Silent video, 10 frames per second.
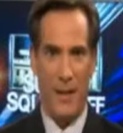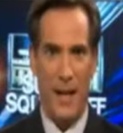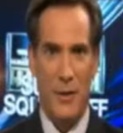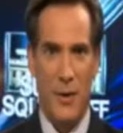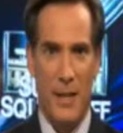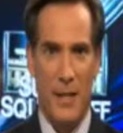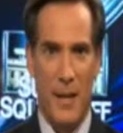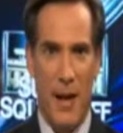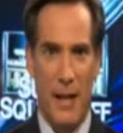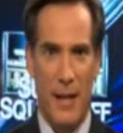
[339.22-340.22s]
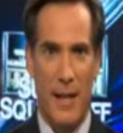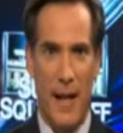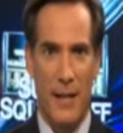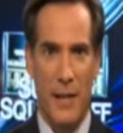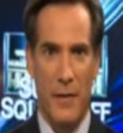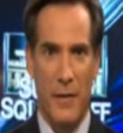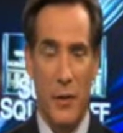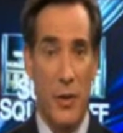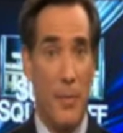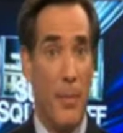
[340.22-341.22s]
And you can see my extended
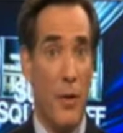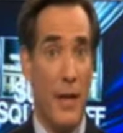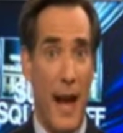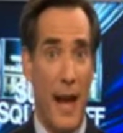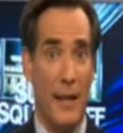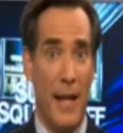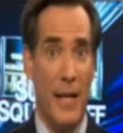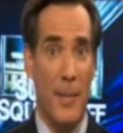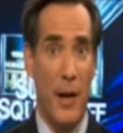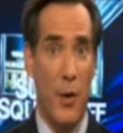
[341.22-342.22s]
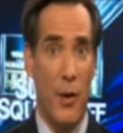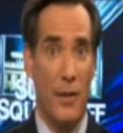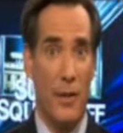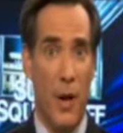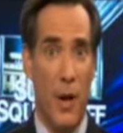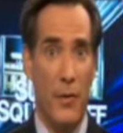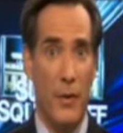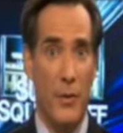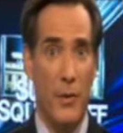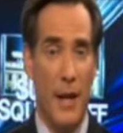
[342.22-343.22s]
interviews with both candidates by going to
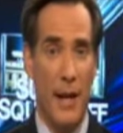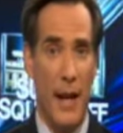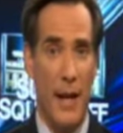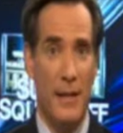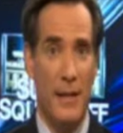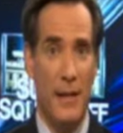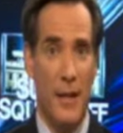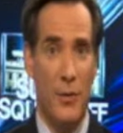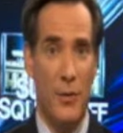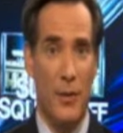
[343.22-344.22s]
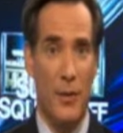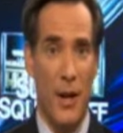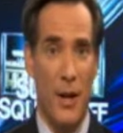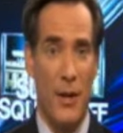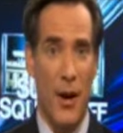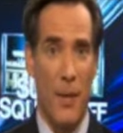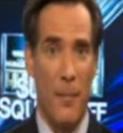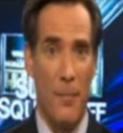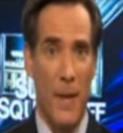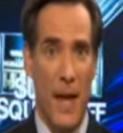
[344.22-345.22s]

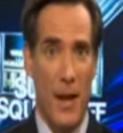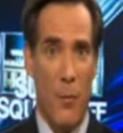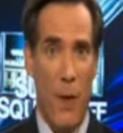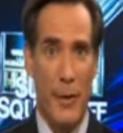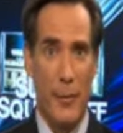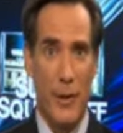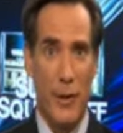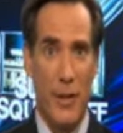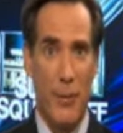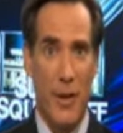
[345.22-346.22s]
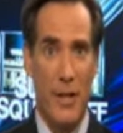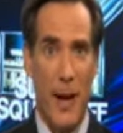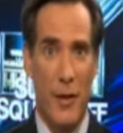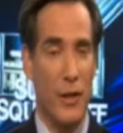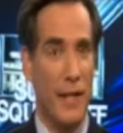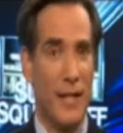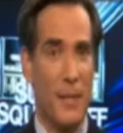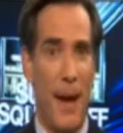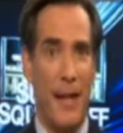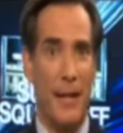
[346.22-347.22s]
12news.azcentral.com. When we return to our special
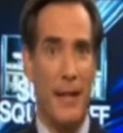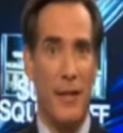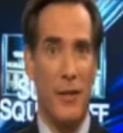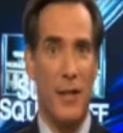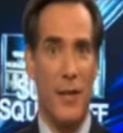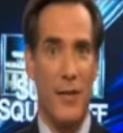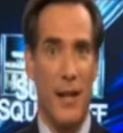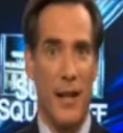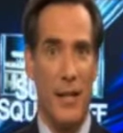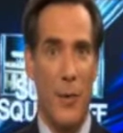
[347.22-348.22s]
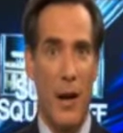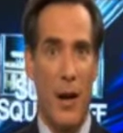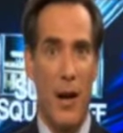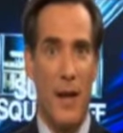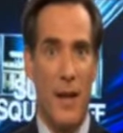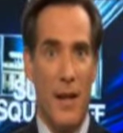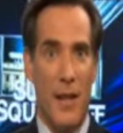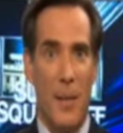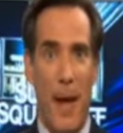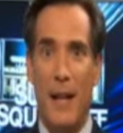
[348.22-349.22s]
expanded edition of Sunday Square Off,
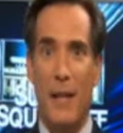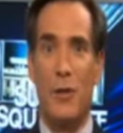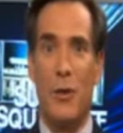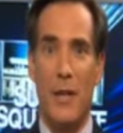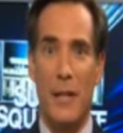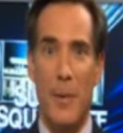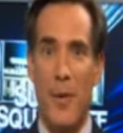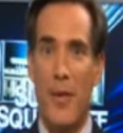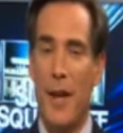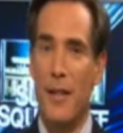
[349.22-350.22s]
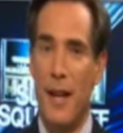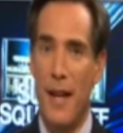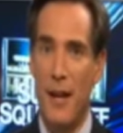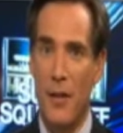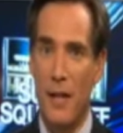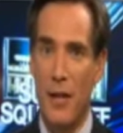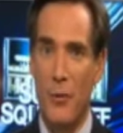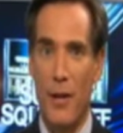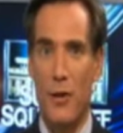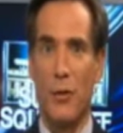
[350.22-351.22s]
the panel joins me with their take on the
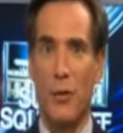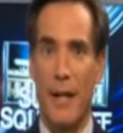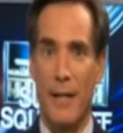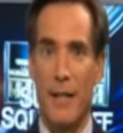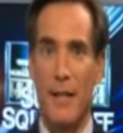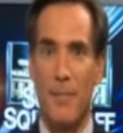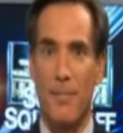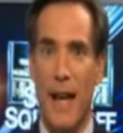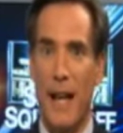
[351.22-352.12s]
congressional races.